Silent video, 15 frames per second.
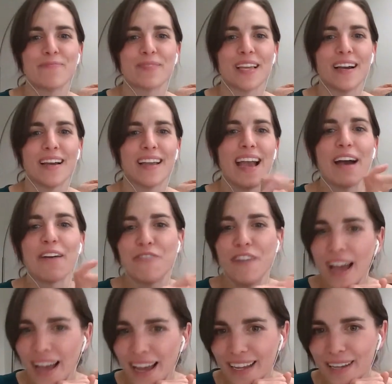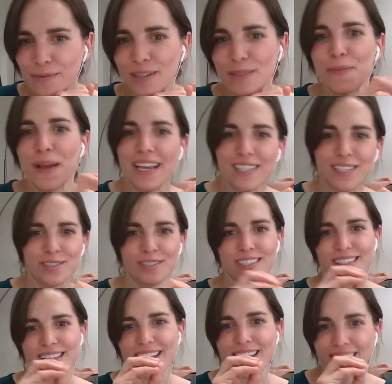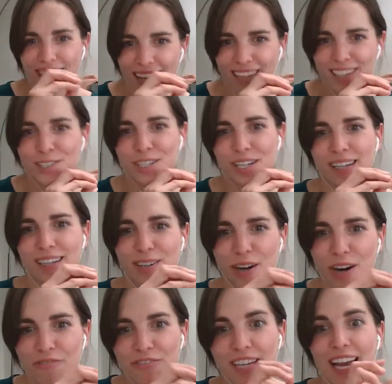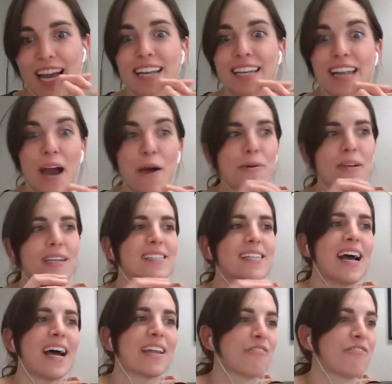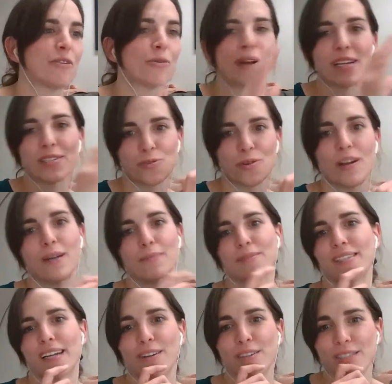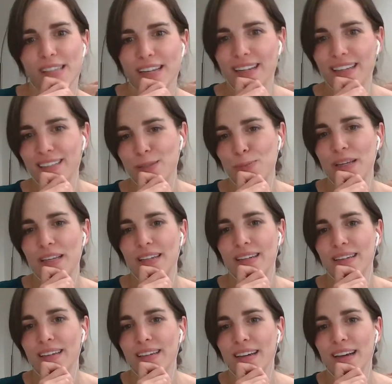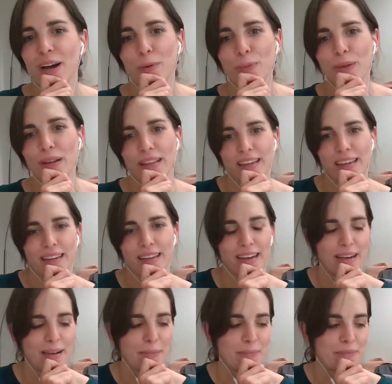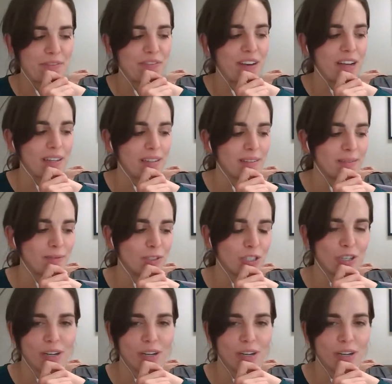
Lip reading: a cafe with pastries and lunch and coffee. And now we get to add a full restaurant upstairs. And it's been a really fun journey.